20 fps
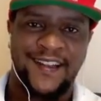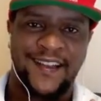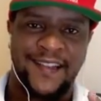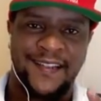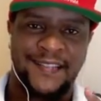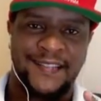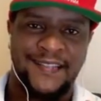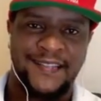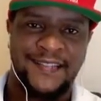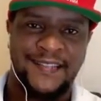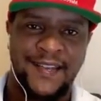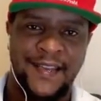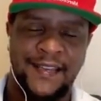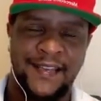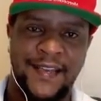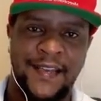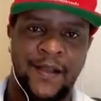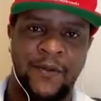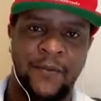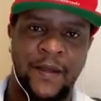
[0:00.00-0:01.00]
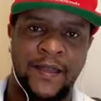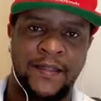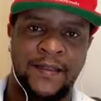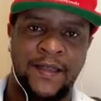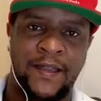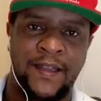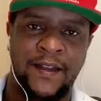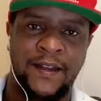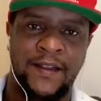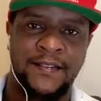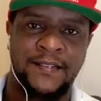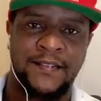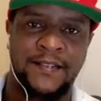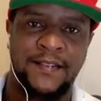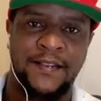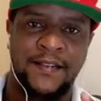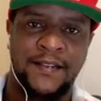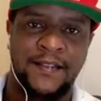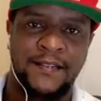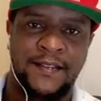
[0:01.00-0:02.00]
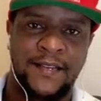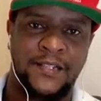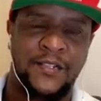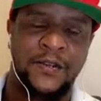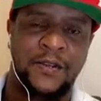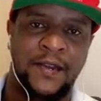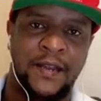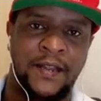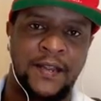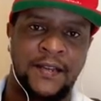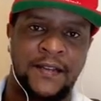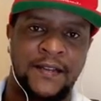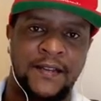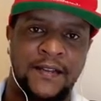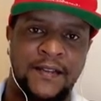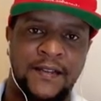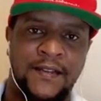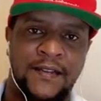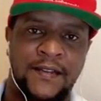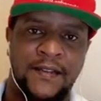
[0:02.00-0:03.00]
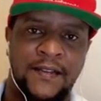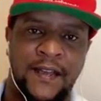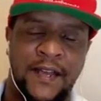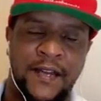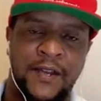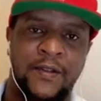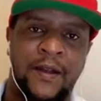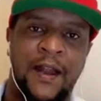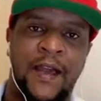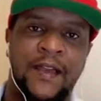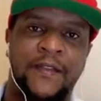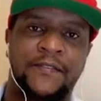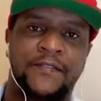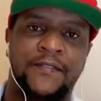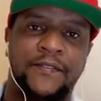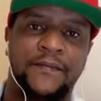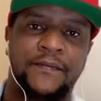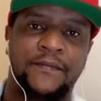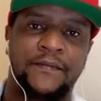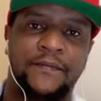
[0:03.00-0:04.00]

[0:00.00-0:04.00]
is taking away the energy that you need in your life.